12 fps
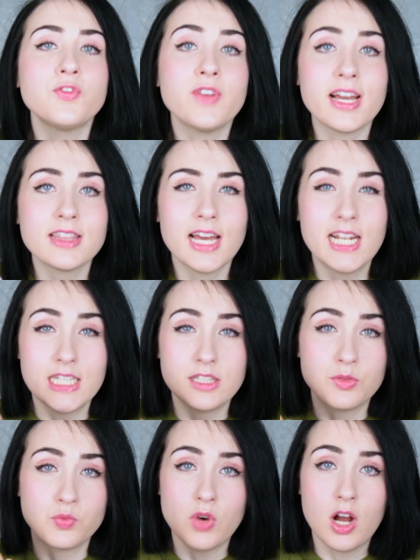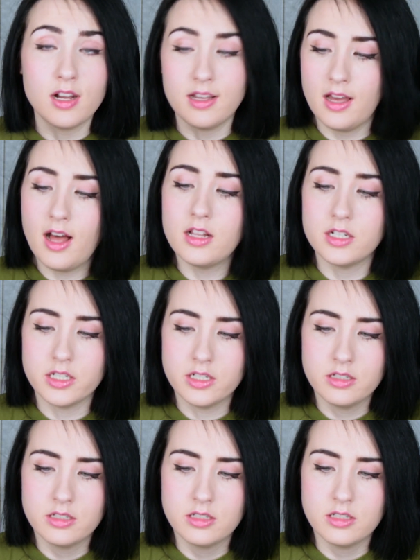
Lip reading: the fact that it's the wrong color,